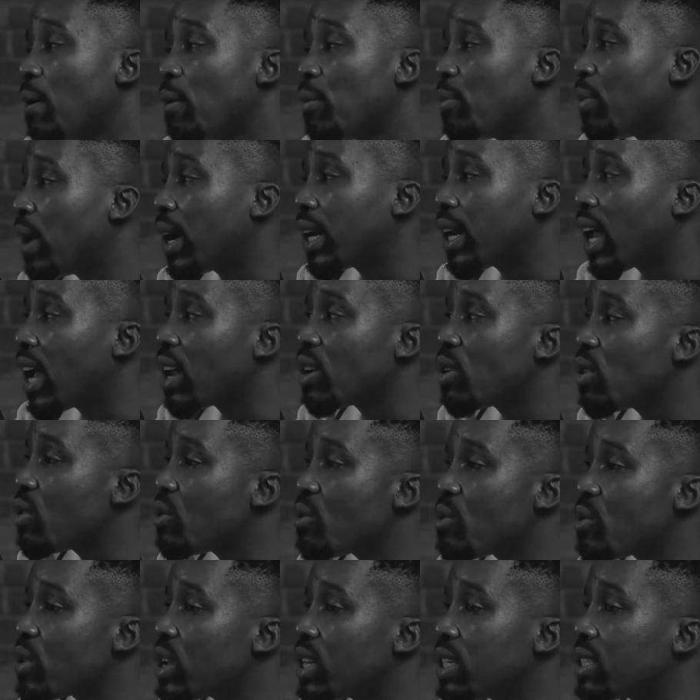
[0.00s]
But I
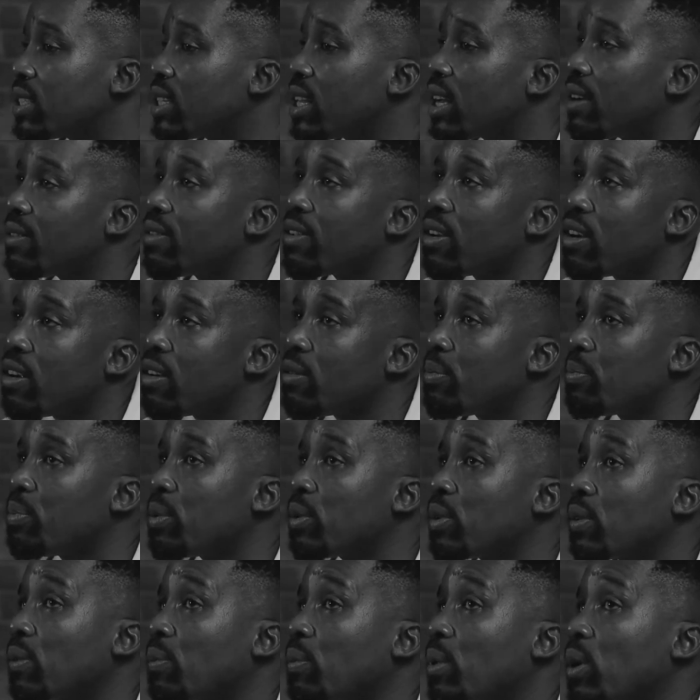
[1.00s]
don't read self-help
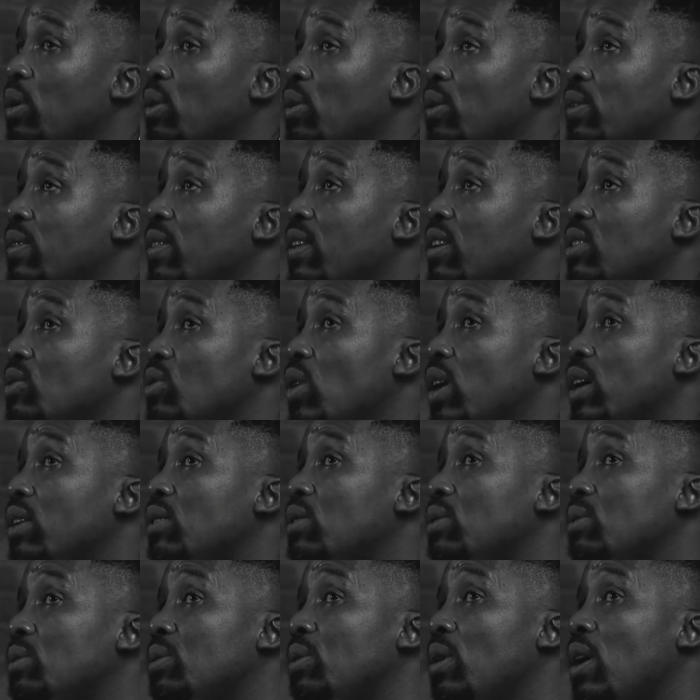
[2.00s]
books because they're trying
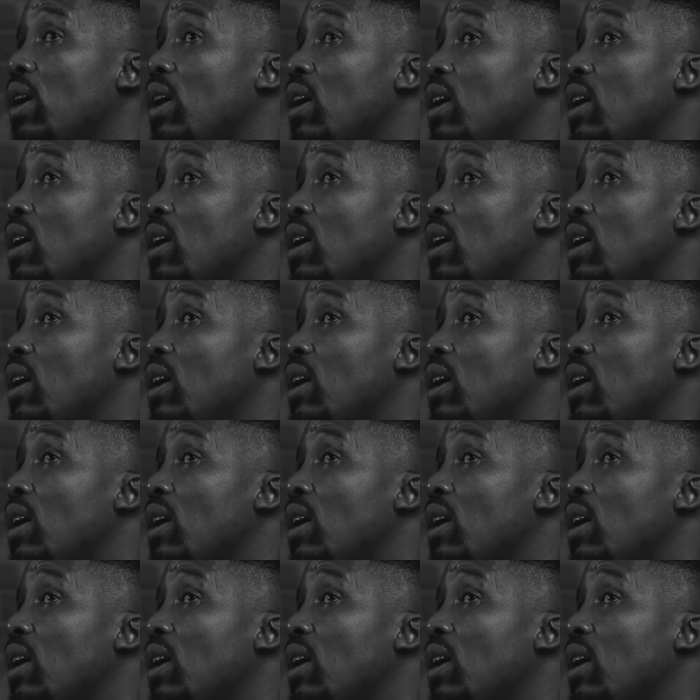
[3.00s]
to